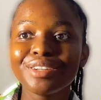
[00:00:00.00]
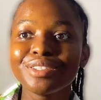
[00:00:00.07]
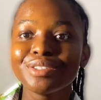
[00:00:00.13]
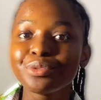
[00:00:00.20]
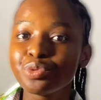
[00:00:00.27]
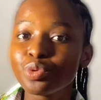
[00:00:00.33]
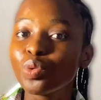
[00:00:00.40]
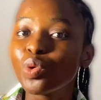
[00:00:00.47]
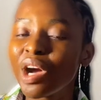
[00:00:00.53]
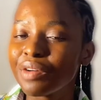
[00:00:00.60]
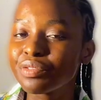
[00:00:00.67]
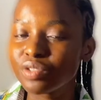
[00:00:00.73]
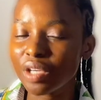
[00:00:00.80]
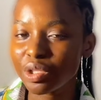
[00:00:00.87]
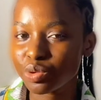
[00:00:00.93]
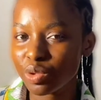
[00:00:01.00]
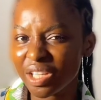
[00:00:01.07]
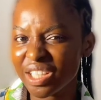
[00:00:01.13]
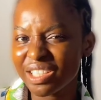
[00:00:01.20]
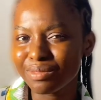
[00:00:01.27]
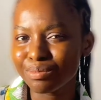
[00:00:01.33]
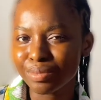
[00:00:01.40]
you'll have to
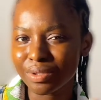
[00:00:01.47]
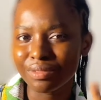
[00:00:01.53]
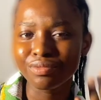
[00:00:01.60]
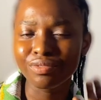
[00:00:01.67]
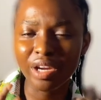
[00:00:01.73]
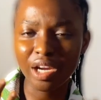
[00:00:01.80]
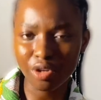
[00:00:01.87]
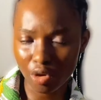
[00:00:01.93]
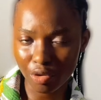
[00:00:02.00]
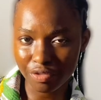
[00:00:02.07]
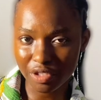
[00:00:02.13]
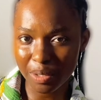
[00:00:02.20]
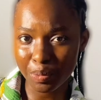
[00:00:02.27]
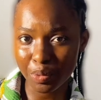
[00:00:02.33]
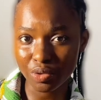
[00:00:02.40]
actually be very comfortable